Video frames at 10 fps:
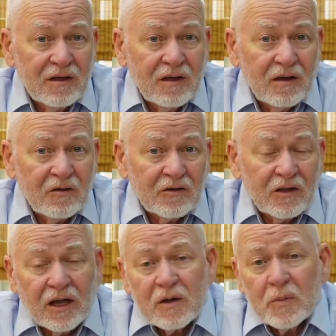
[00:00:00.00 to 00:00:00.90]
There's a
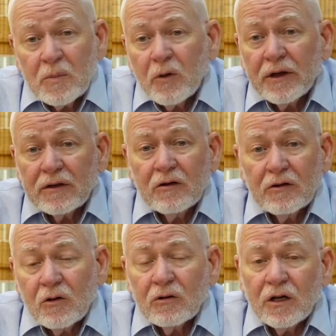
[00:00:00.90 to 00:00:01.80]
lot of people out there that
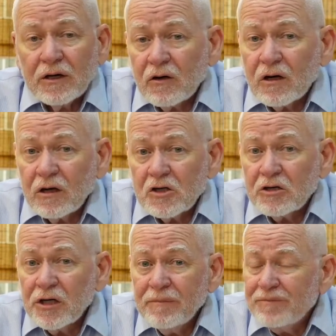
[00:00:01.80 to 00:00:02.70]
don't like our
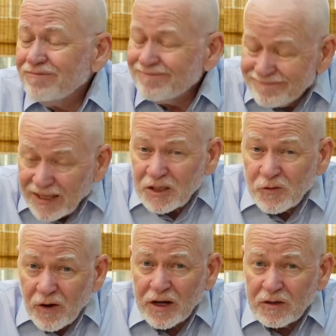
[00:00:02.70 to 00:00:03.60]
country. That's
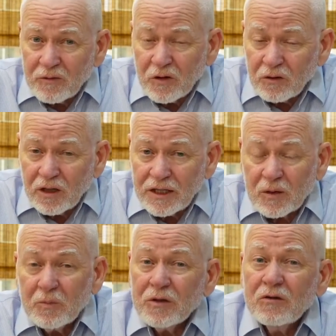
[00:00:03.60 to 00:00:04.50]
fine if you don't like it,
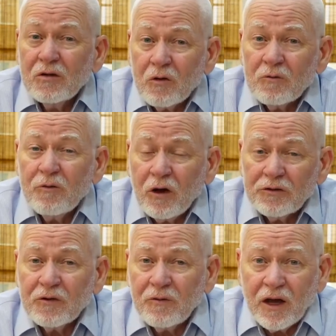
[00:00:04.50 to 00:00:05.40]
but don't
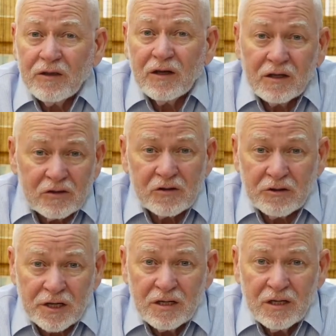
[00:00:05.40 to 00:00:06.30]
falsify the
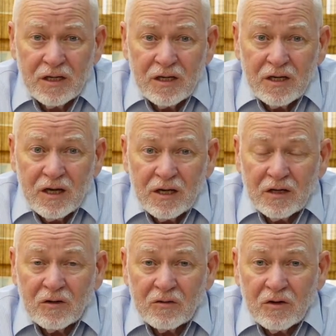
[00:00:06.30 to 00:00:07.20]
history.
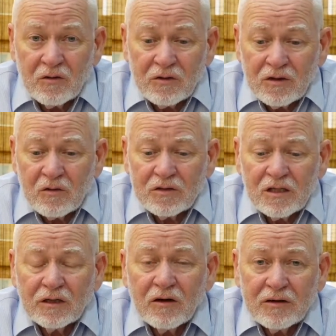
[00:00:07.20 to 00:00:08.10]
Don't
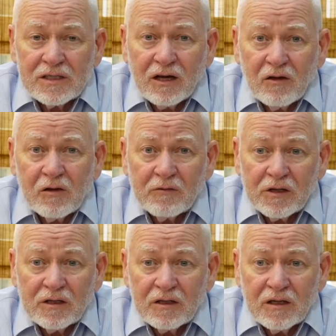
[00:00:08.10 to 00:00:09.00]
sit there and tell
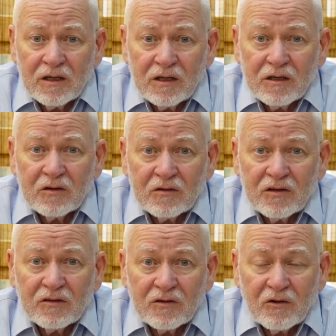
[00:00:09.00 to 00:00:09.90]
every
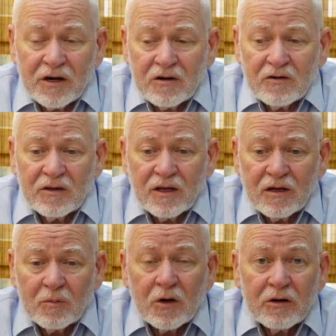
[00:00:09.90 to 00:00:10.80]
sixth grader that
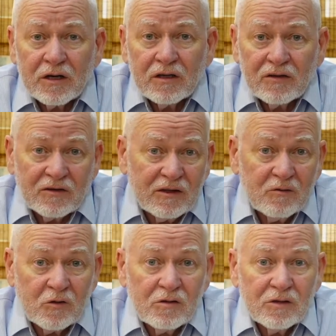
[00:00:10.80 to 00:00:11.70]
America is
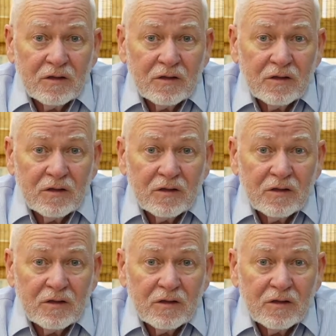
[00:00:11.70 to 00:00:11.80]
evil